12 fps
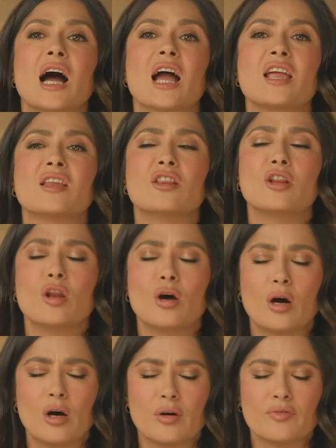I
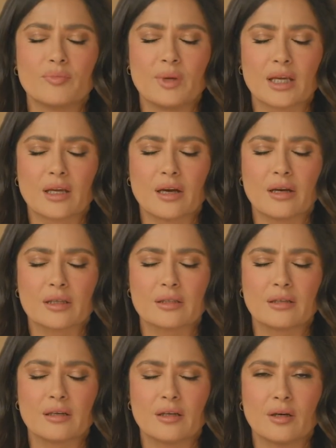love my
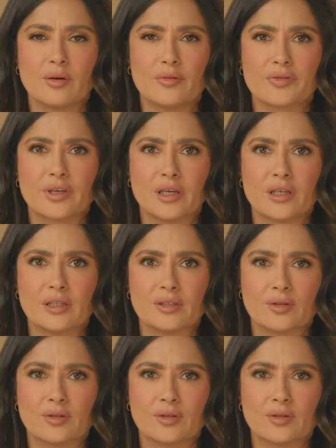character of Kitty